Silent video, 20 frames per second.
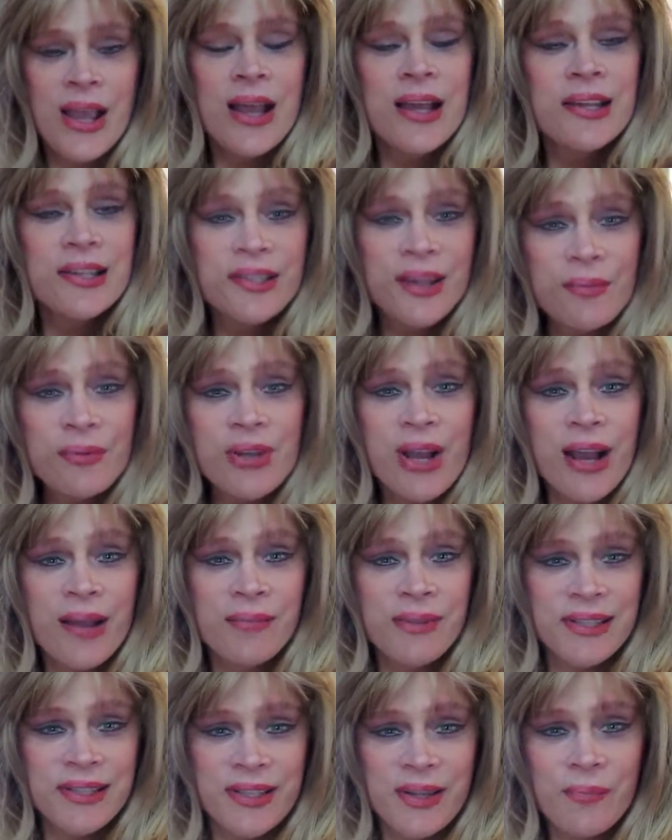Sometimes
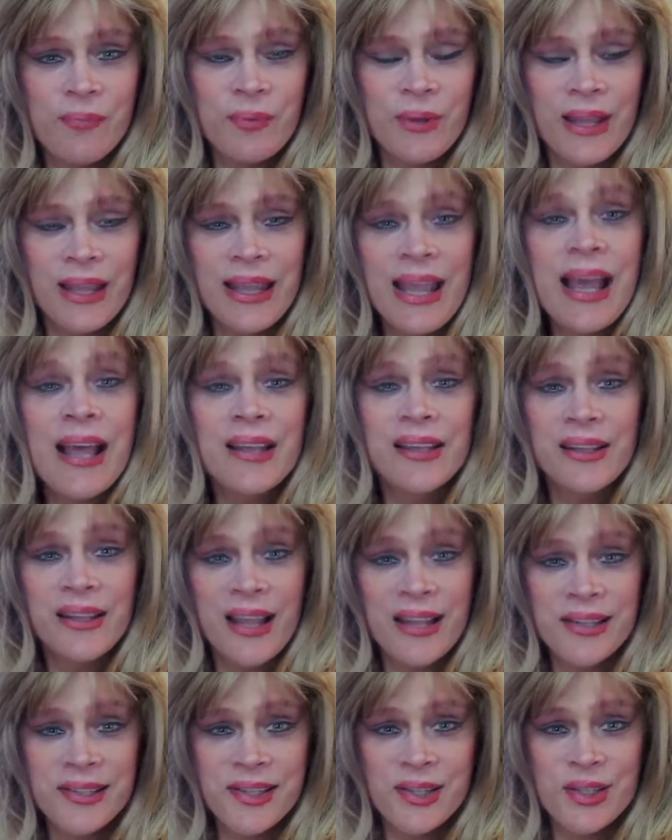simply
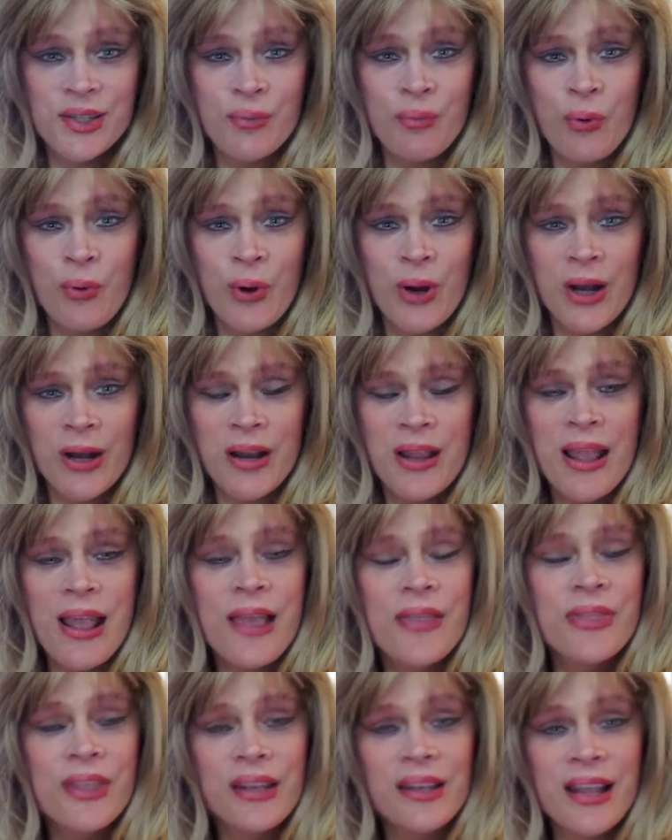less is more.
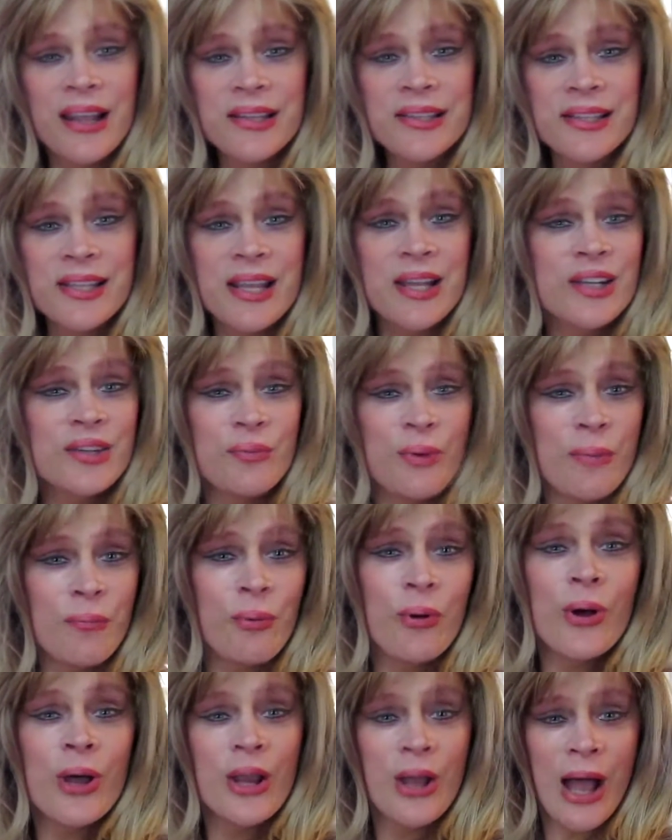The less things we
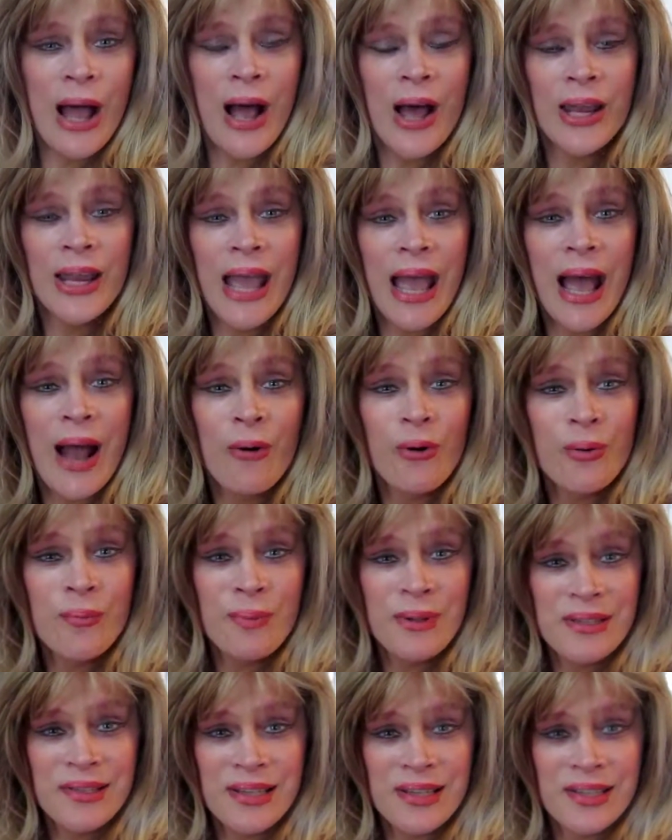put on our
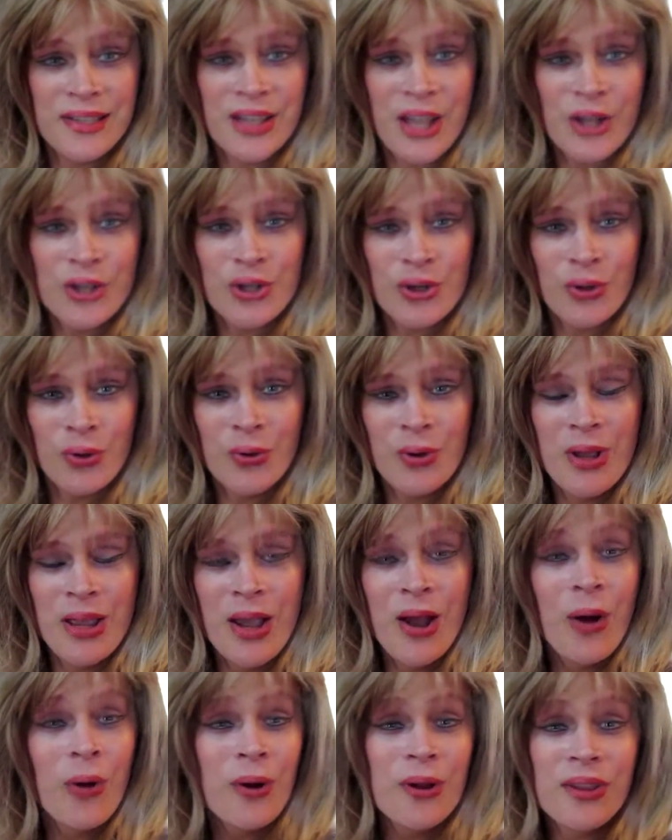busy schedule
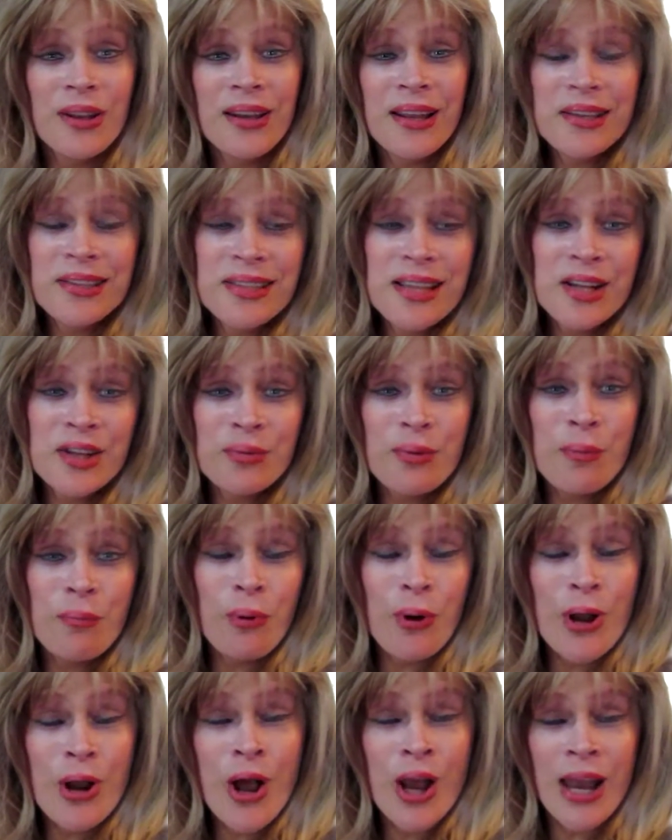or the less things we
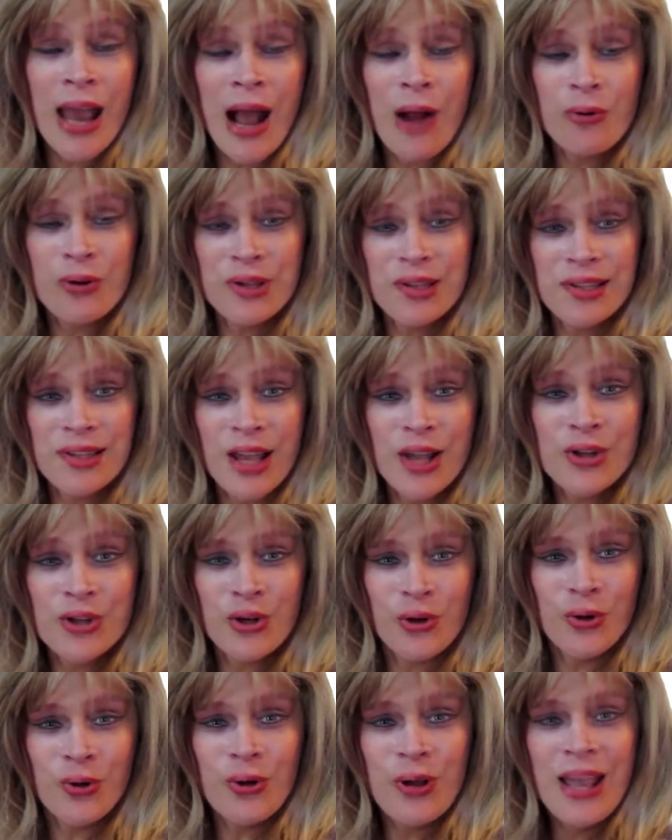put on our
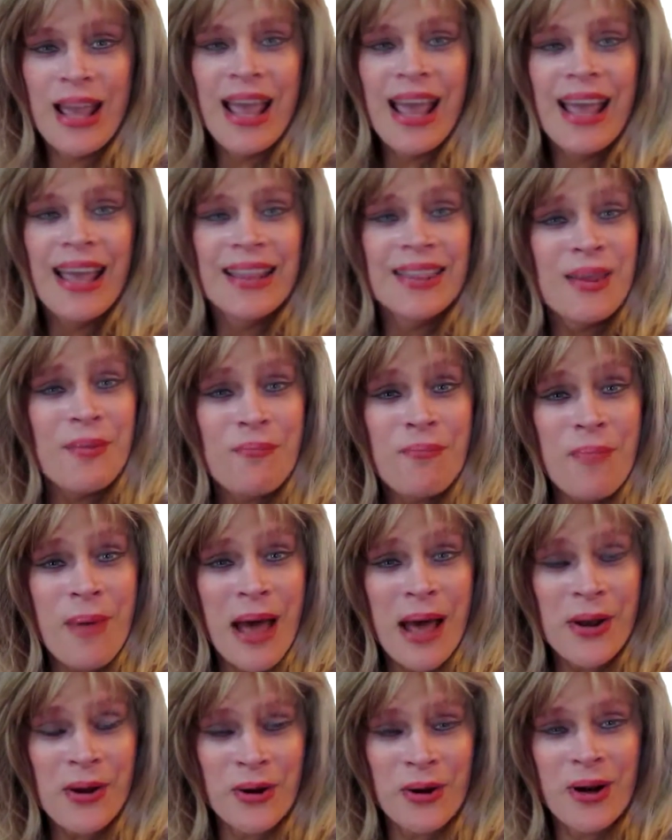schedule the
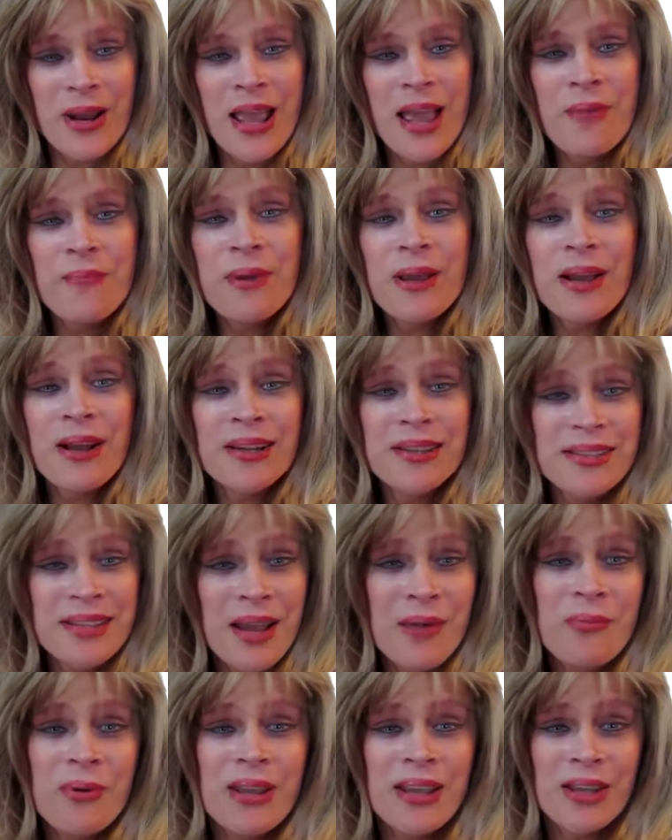better because
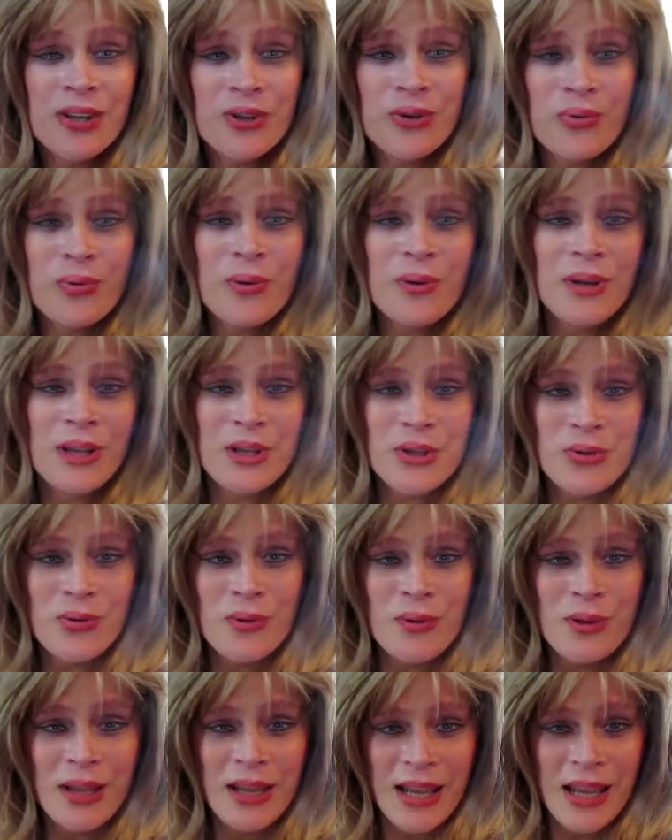then we can truly,
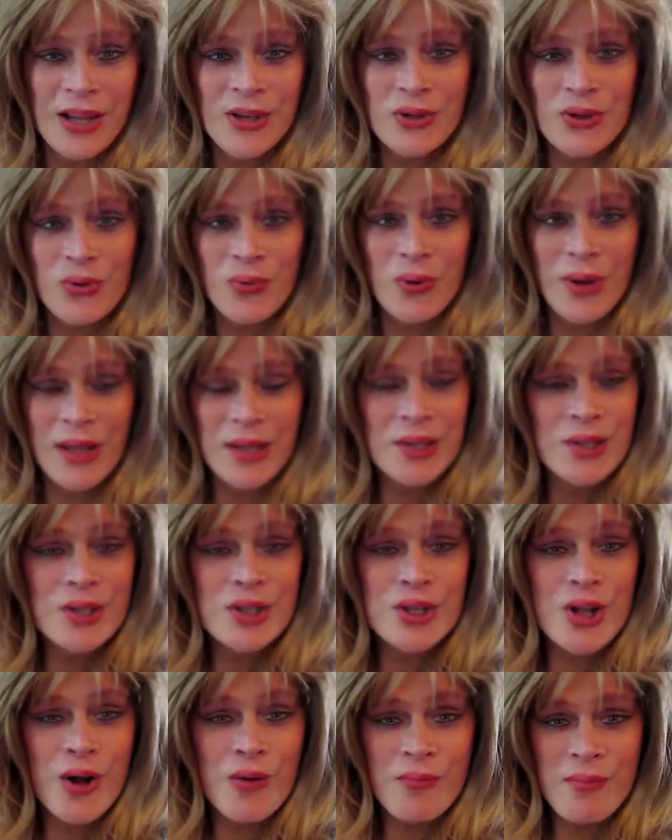truly enjoy
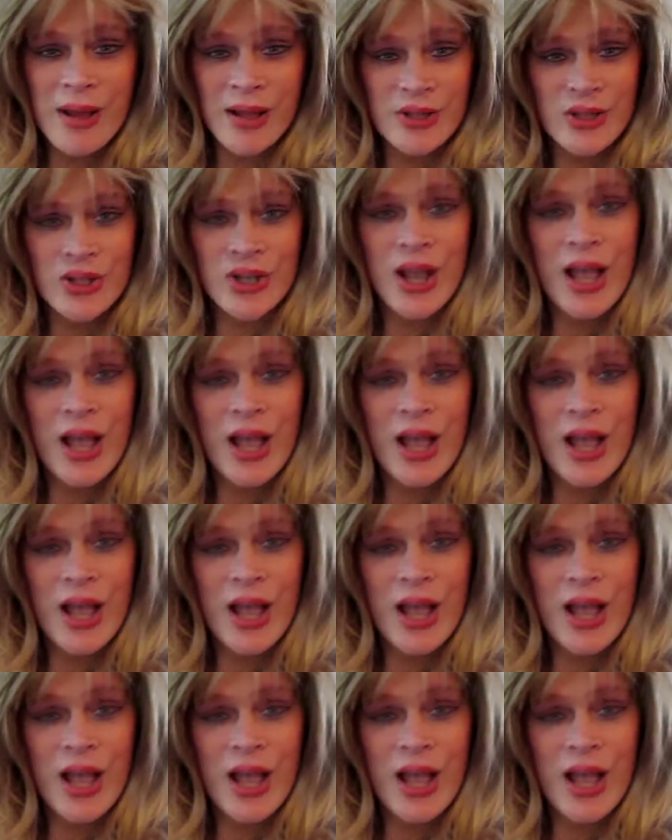so much